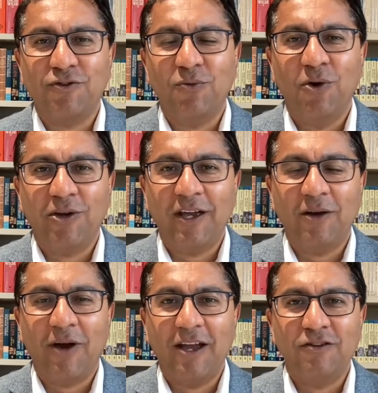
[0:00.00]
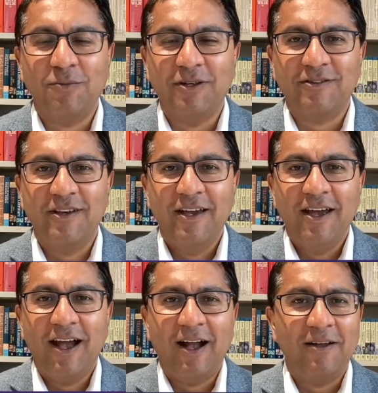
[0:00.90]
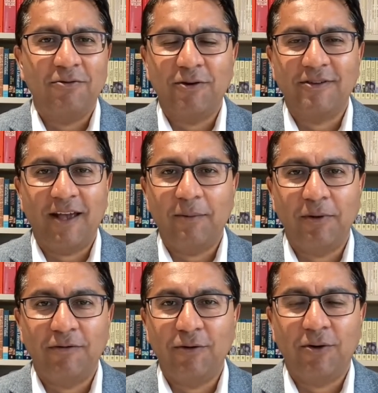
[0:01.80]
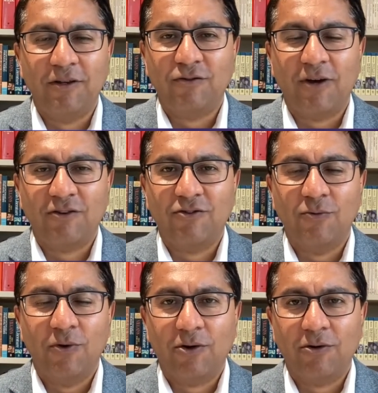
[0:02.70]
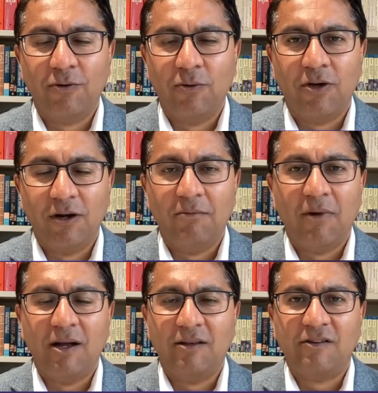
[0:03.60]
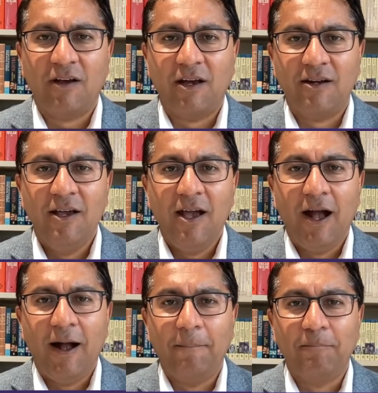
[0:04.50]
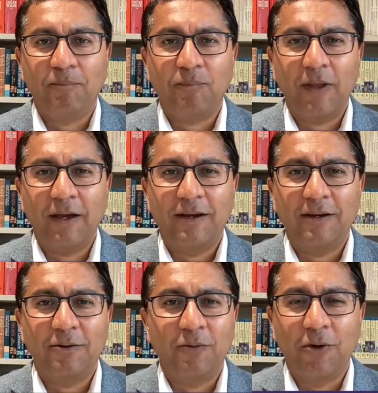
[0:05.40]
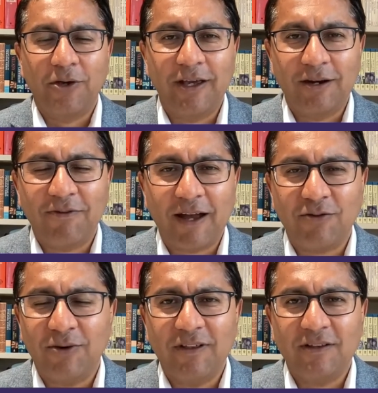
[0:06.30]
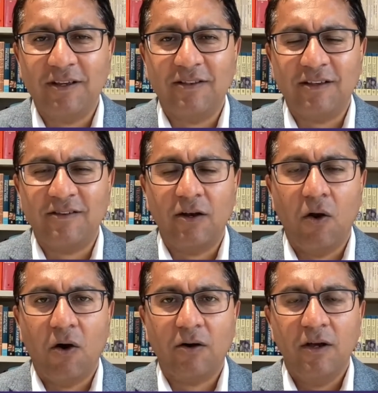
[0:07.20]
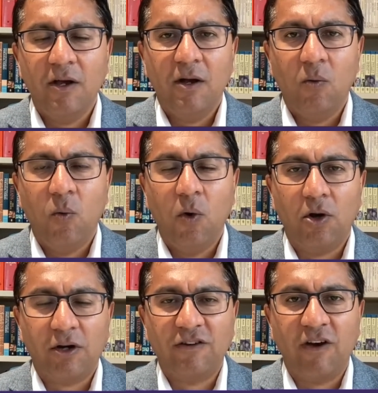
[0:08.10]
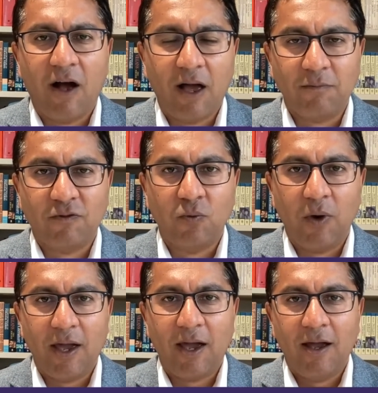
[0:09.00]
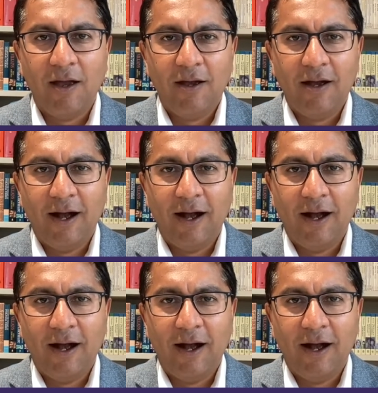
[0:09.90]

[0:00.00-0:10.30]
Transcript: comes to working arrangements, for example, if you're a construction worker, if you're working in a mine site, working in a factory, these are not work types where